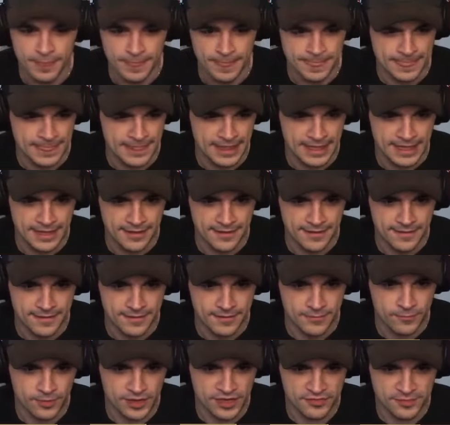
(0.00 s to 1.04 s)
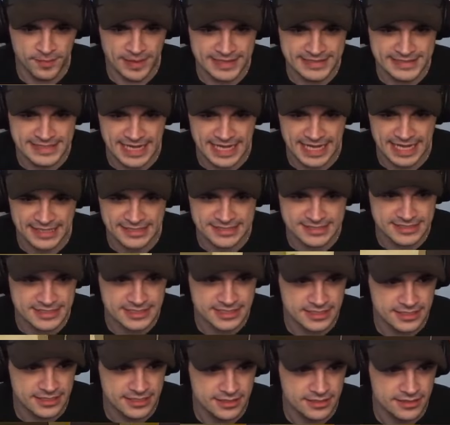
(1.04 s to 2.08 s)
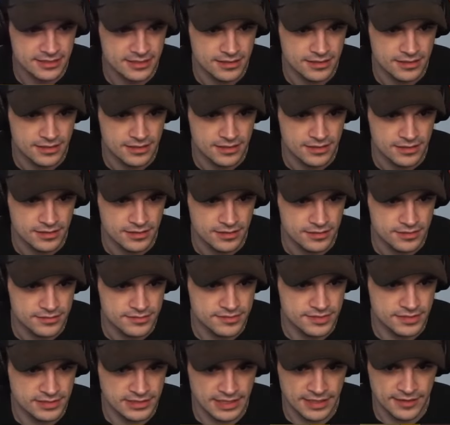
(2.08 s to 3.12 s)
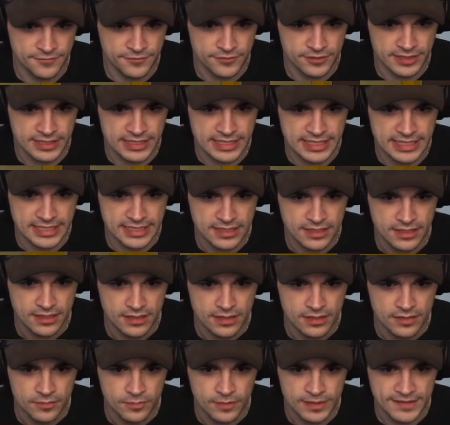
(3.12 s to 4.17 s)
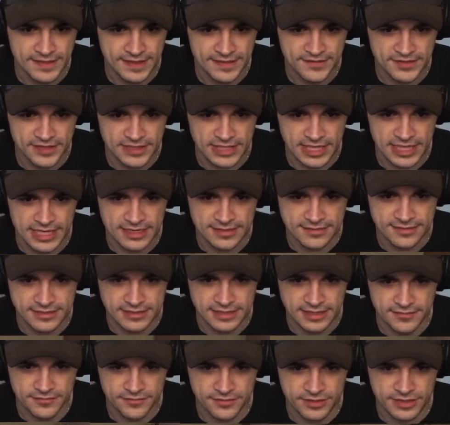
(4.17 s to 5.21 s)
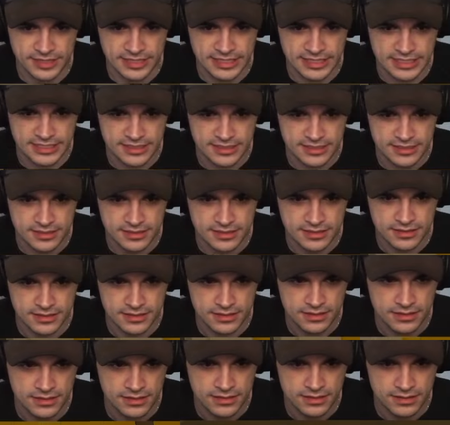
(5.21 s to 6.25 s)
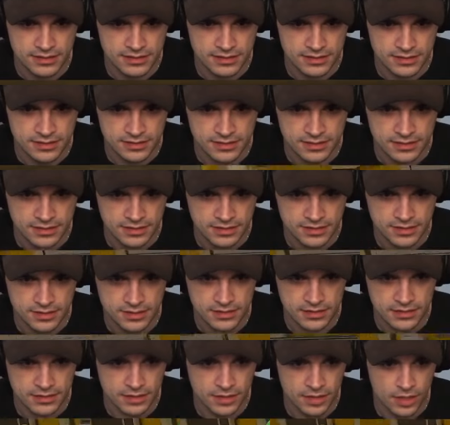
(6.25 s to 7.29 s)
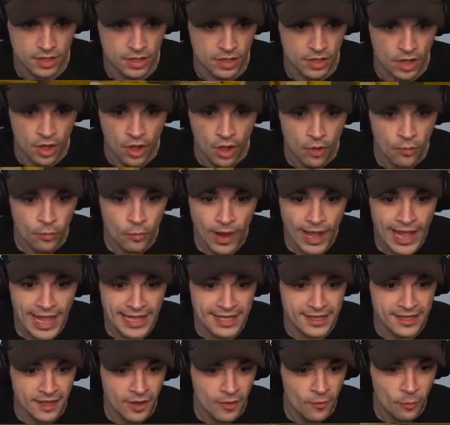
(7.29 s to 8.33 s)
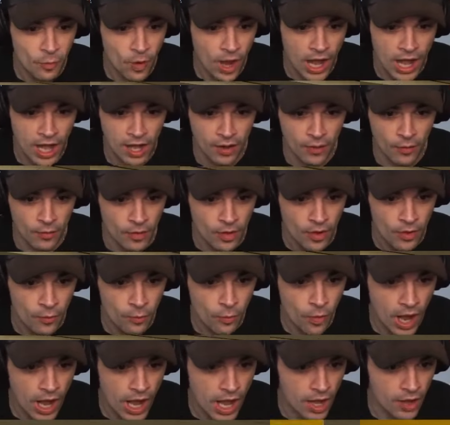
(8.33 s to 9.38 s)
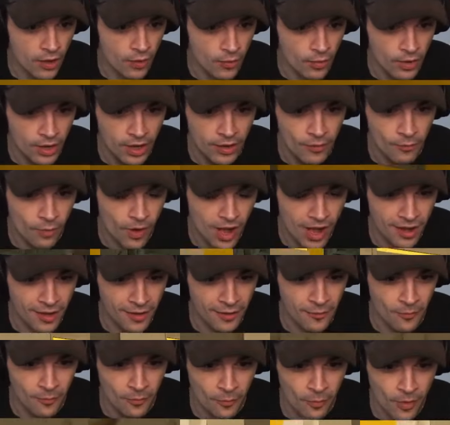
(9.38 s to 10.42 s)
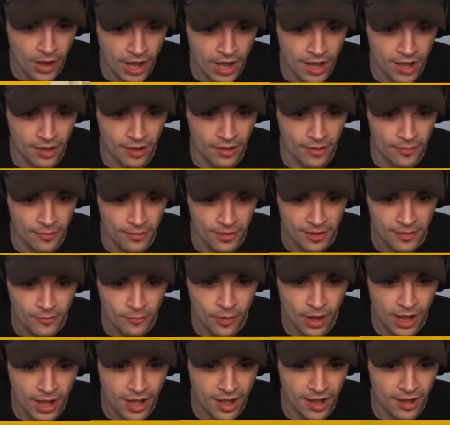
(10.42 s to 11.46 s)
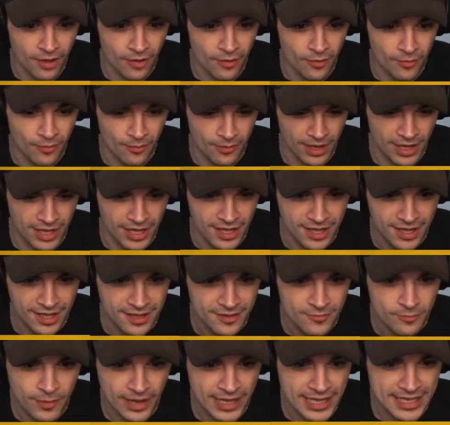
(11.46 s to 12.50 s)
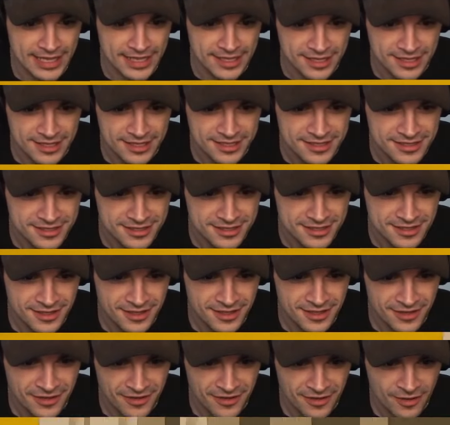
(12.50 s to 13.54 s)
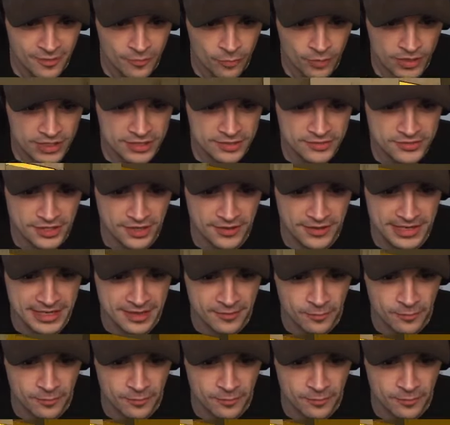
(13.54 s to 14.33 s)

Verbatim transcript: Oh, Where's my task? Oh. Delivery? Wait, that's a lot of delivery. No, you sick. Don't you do it. Wait! whoa! Whoa! Whoa! Whoa! Whoa! Wait! What are you doing?